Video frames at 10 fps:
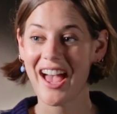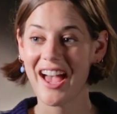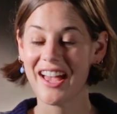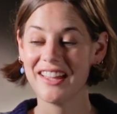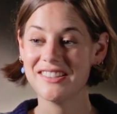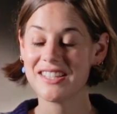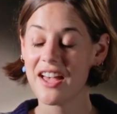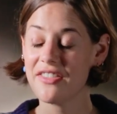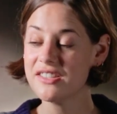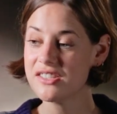And
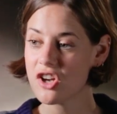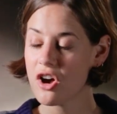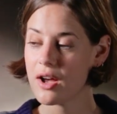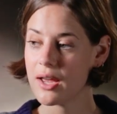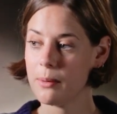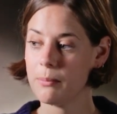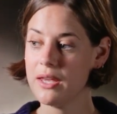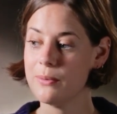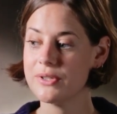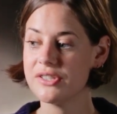at this time,
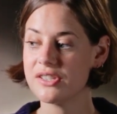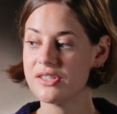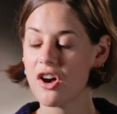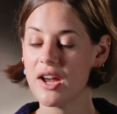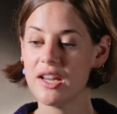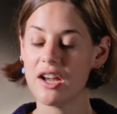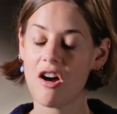he was designing